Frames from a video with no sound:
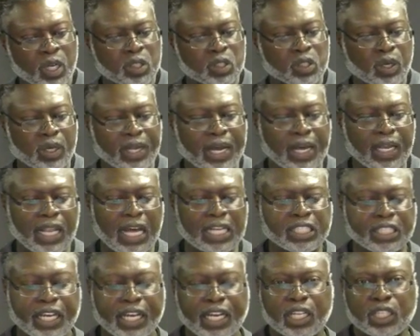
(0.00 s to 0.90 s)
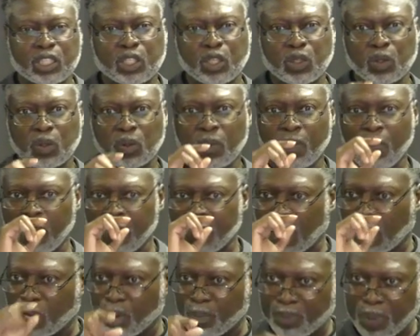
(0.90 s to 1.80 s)
So now let's get into
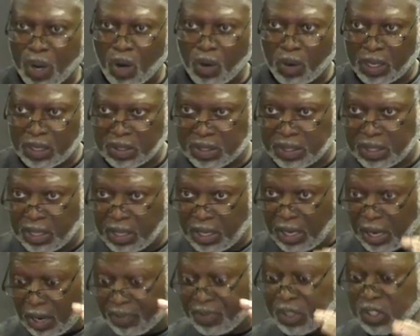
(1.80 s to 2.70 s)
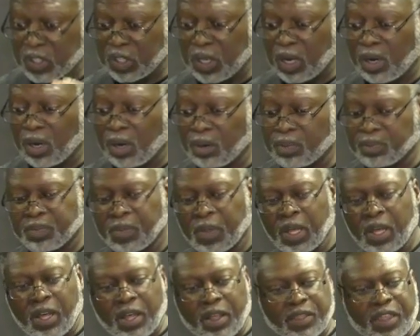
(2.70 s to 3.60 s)
the components of the song.
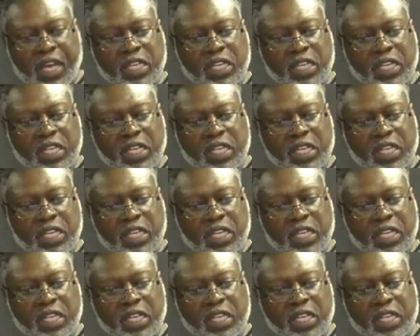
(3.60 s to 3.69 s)
Mm -hmm.